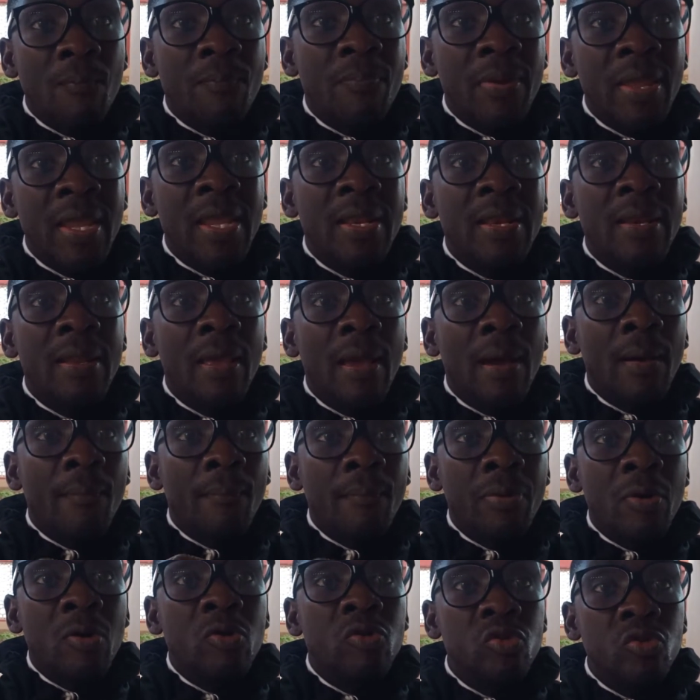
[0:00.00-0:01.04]
being
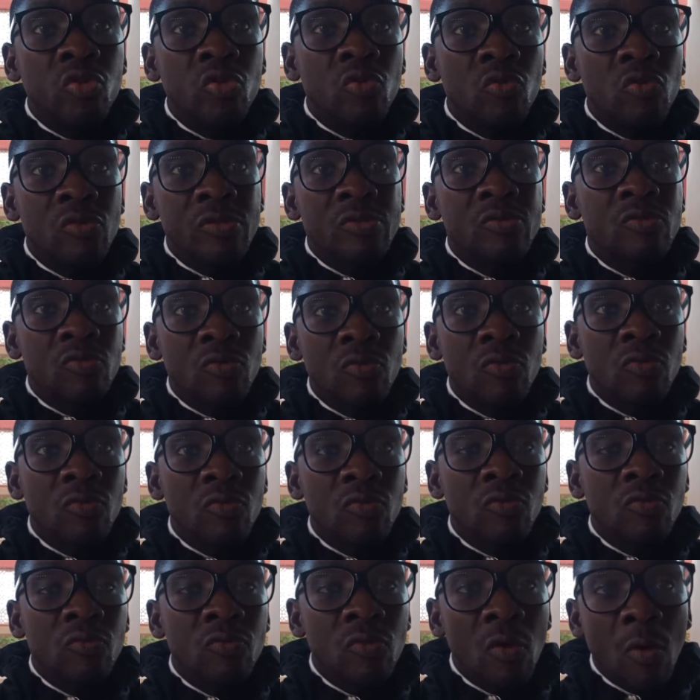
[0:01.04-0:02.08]
bound to your, to,
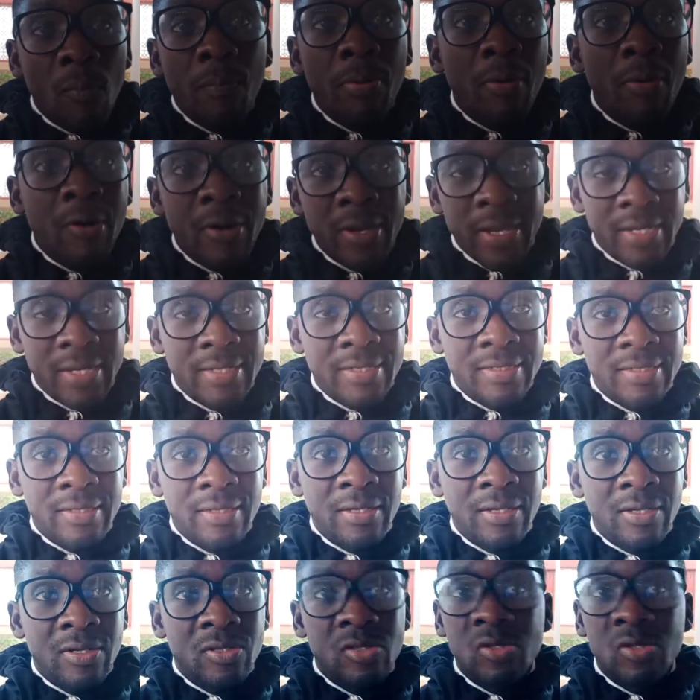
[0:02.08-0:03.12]
to your pockets.
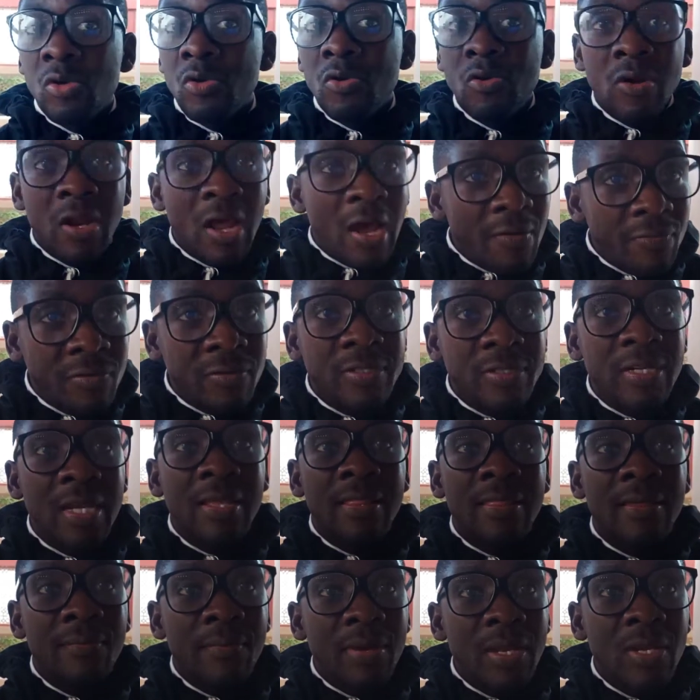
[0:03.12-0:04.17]
So you have to
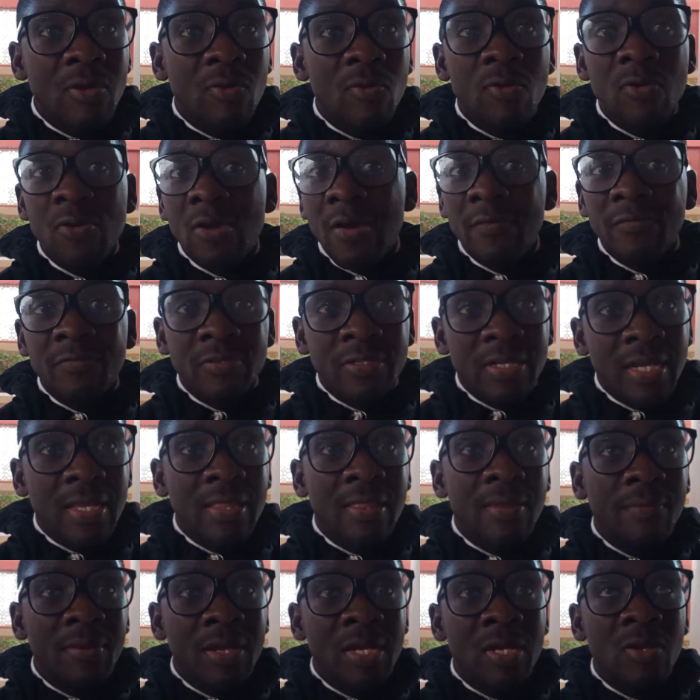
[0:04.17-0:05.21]
take the medical, you have to
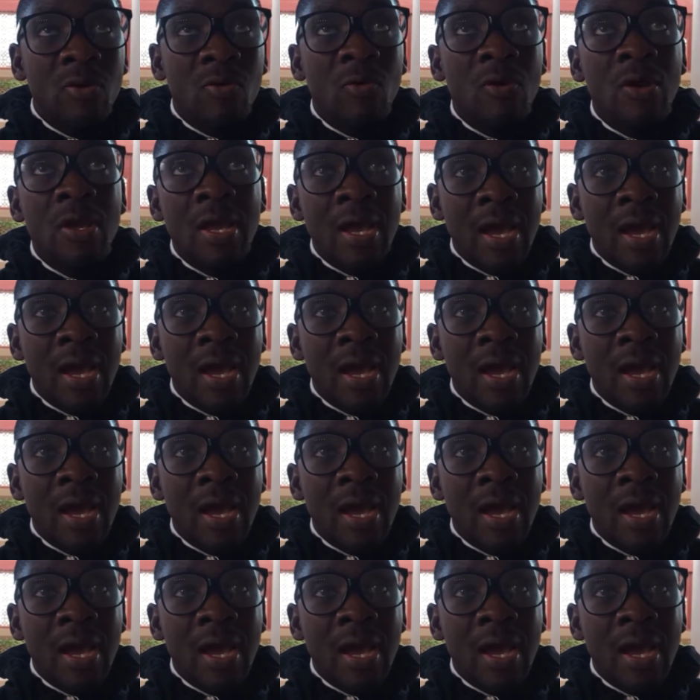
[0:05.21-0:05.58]
take the medical.